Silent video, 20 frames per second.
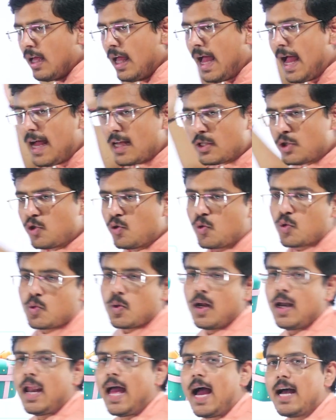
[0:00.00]
as
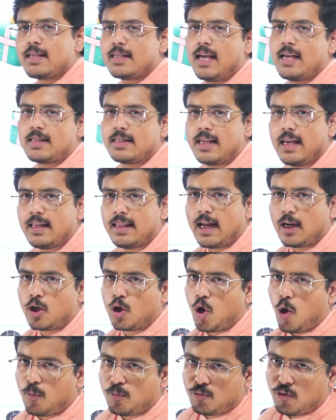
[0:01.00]
usual, as I say, that
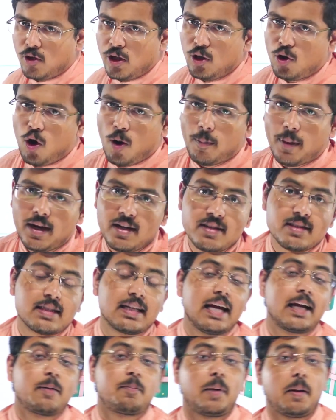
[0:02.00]
top three comments
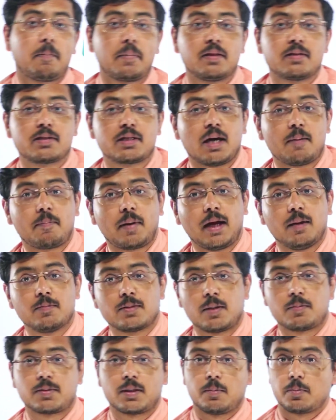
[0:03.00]
get Prep Insta Prime
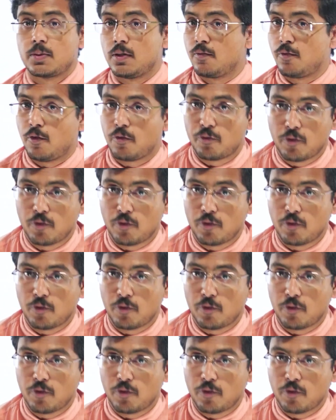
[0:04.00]
subscription for